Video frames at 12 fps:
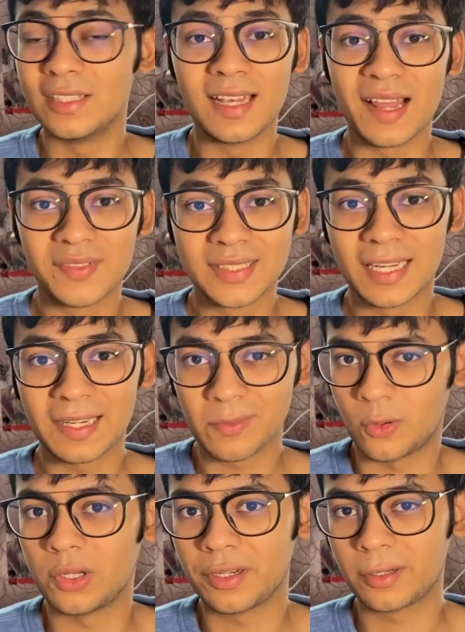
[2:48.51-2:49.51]
the level that I
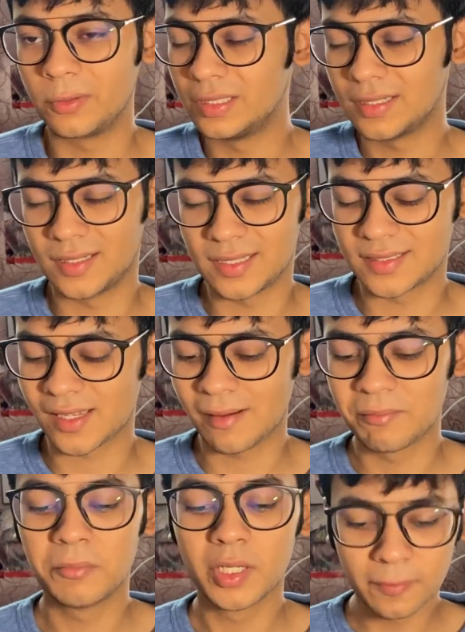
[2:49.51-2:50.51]
wanted to in that
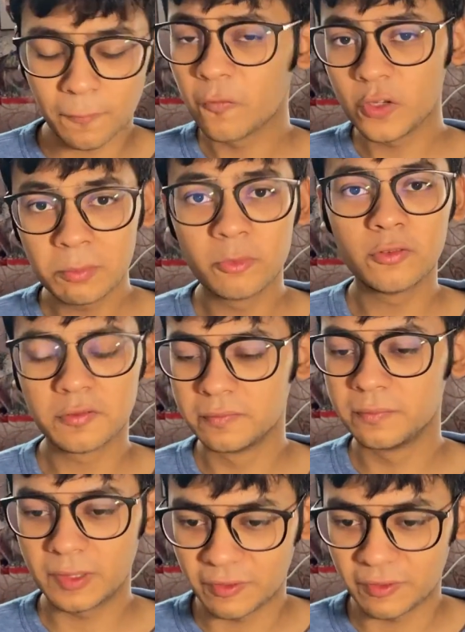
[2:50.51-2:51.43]
exam. But we move.